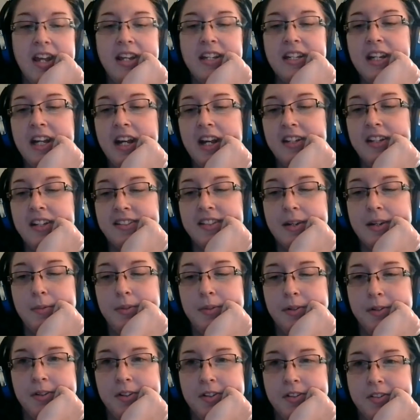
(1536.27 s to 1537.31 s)
Yeah, I said we
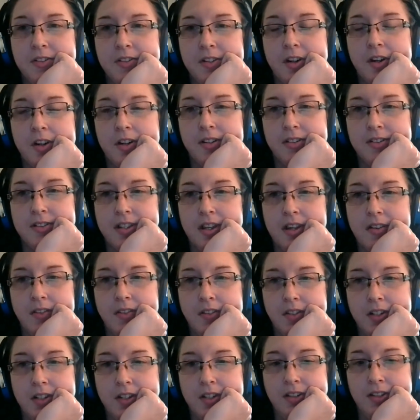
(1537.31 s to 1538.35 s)
were going to start at
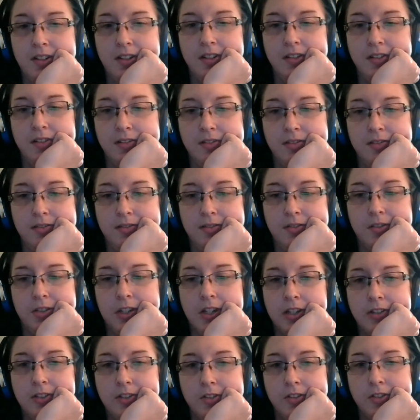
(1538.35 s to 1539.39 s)
7, and then
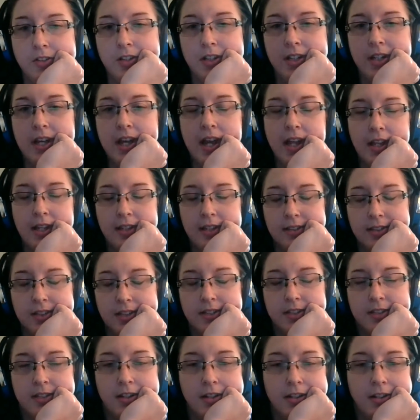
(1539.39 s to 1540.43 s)
Chad's just like, let's get
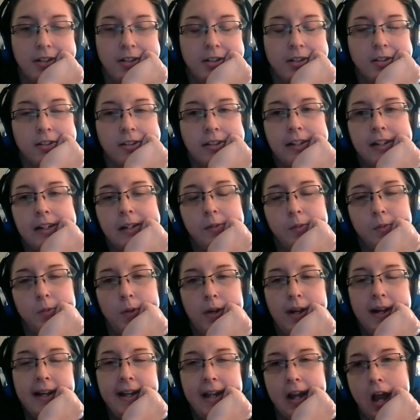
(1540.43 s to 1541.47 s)
started early.
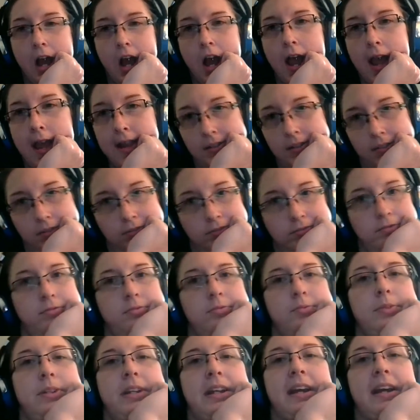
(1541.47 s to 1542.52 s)
Why not?
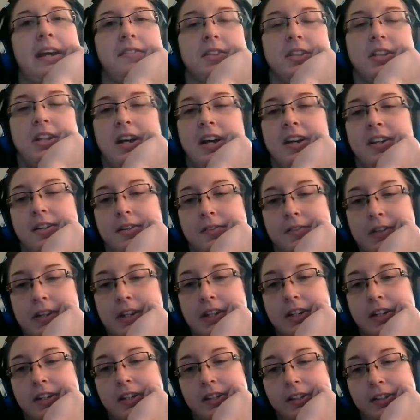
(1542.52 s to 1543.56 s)
We have a lot of
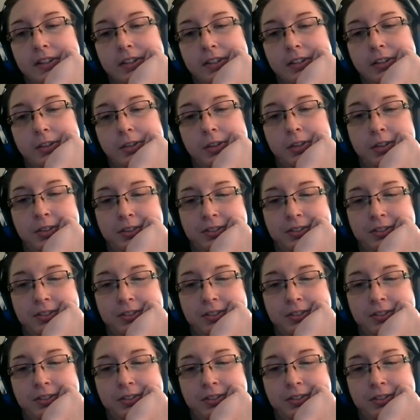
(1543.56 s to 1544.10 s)
it.